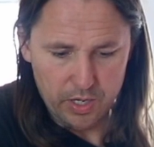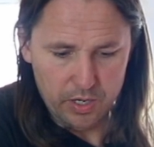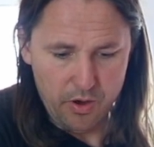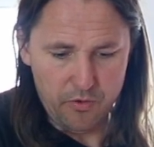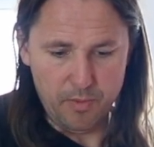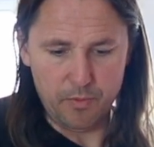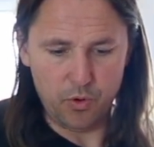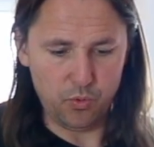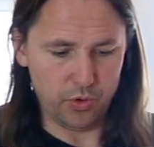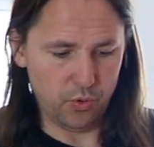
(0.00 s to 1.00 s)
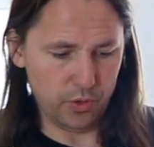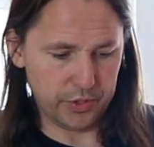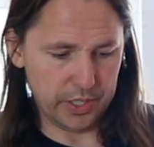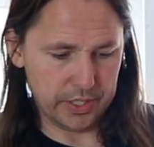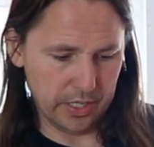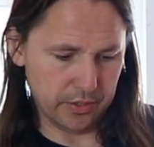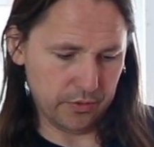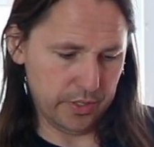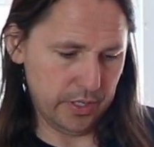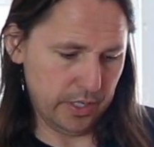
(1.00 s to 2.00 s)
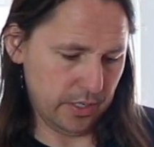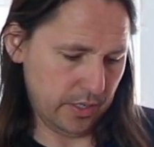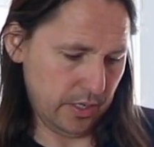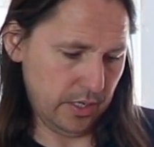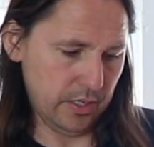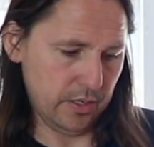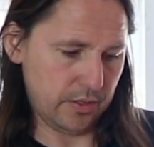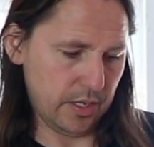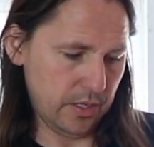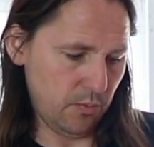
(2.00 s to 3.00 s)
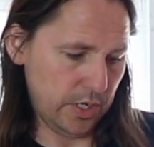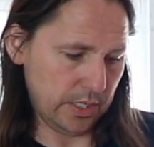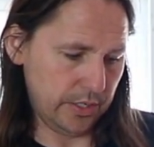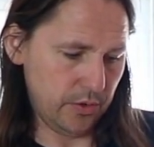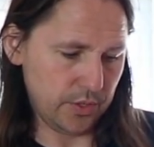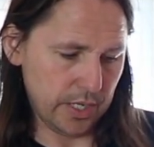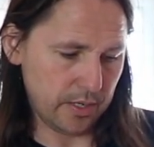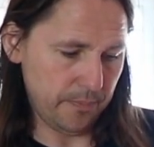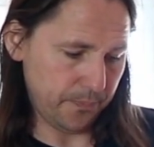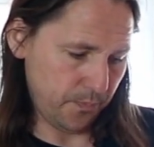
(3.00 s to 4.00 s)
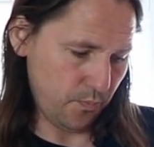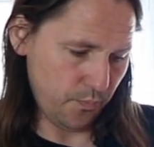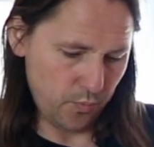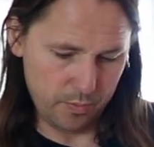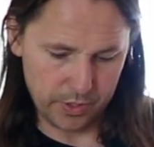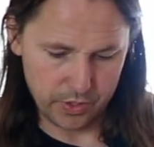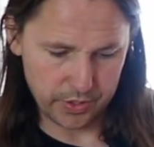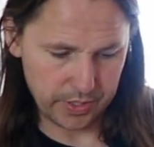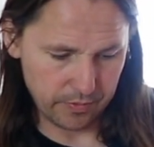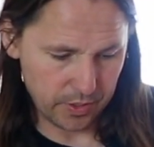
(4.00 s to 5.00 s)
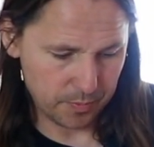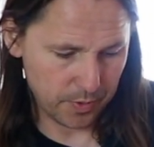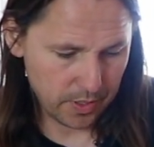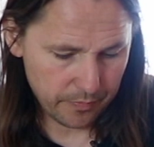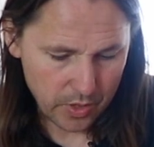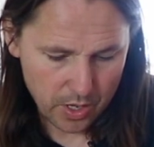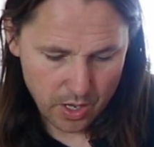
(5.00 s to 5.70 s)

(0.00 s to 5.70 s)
remember, all the details are in the weekly newsletter. We'll be cooking that recipe up.